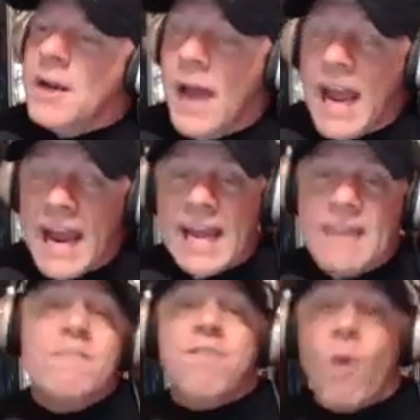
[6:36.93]
And
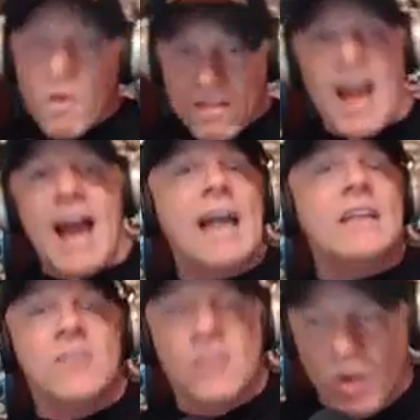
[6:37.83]
for that,
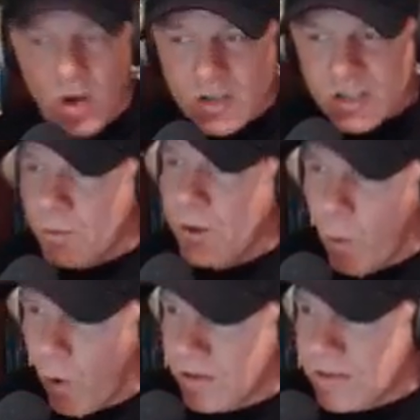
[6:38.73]
there are some
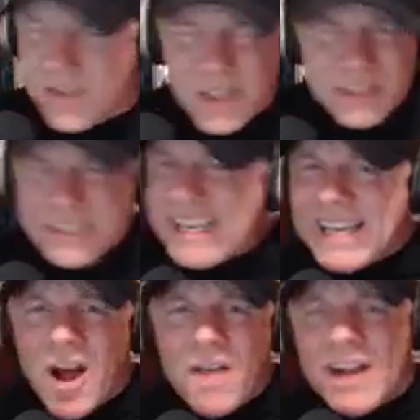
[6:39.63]
rewards. So just get
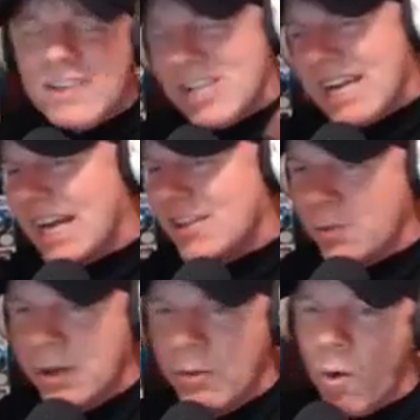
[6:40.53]
on there, check out the
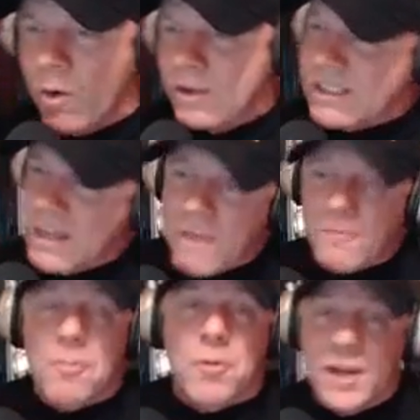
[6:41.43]
rewards. Some of them
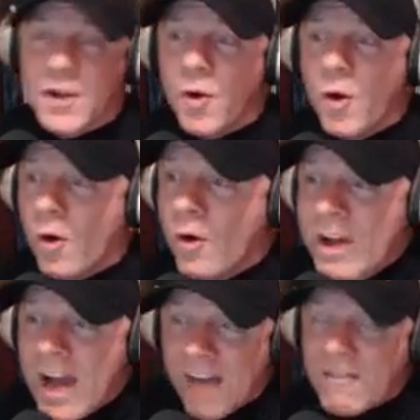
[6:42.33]
are pretty cool.
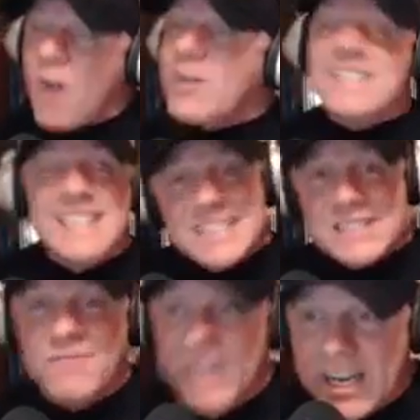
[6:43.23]
I've already did
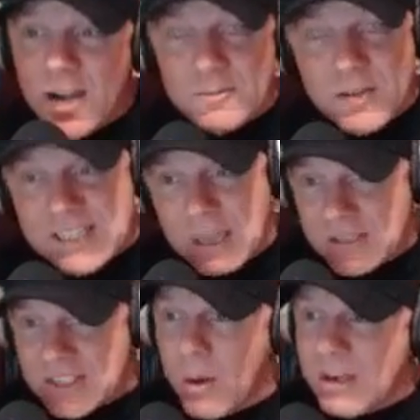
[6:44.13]
some videos because I was
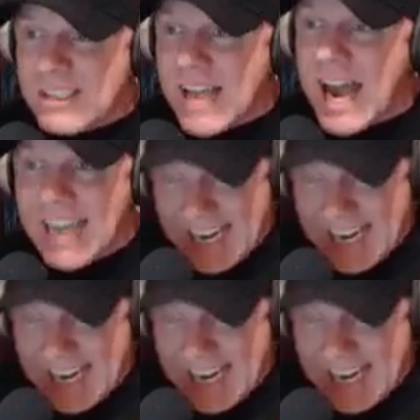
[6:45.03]
so excited.